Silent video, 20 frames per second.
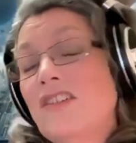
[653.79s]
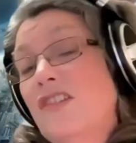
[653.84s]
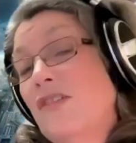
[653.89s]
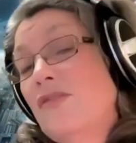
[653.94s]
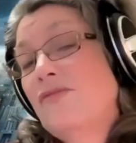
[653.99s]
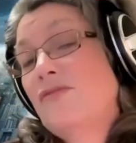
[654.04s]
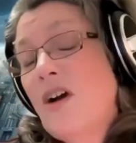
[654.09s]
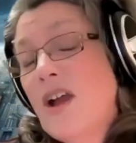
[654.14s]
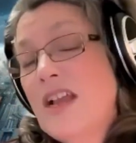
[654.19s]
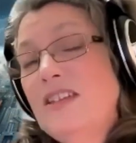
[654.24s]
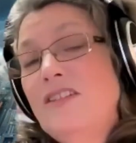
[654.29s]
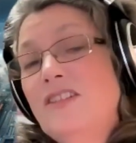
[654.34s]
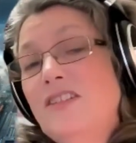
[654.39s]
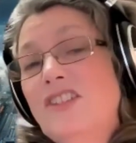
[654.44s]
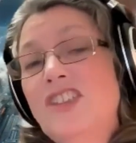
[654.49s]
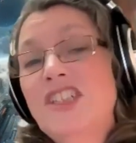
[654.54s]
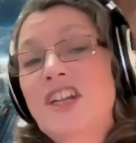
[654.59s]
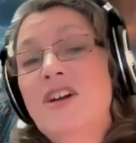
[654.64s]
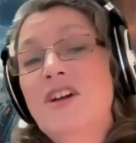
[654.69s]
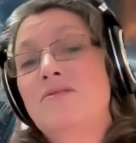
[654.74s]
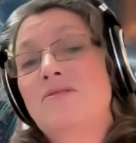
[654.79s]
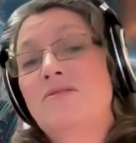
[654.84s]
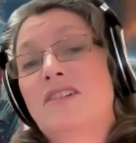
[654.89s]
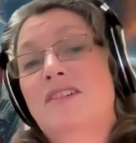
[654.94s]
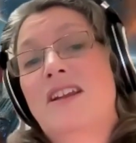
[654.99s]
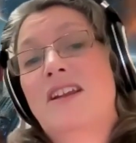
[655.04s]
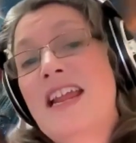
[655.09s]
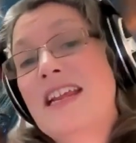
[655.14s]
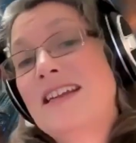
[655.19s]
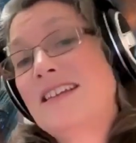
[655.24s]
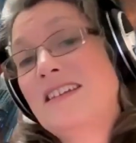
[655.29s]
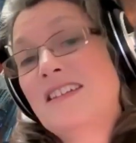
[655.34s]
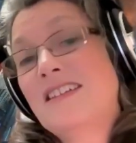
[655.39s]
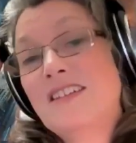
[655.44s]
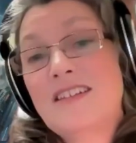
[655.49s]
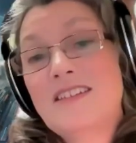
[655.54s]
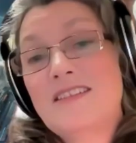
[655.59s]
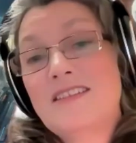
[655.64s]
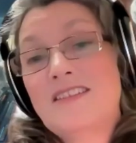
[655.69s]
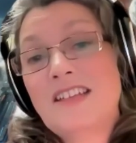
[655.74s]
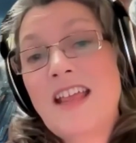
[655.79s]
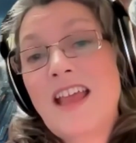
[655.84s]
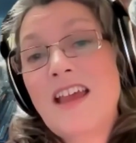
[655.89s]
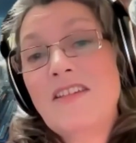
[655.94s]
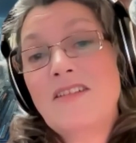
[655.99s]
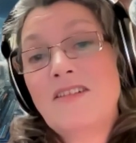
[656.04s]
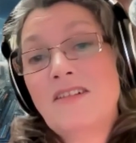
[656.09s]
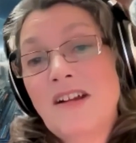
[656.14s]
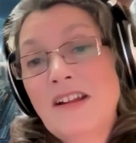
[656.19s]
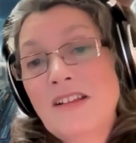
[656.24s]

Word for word: to find a joke and edit it together.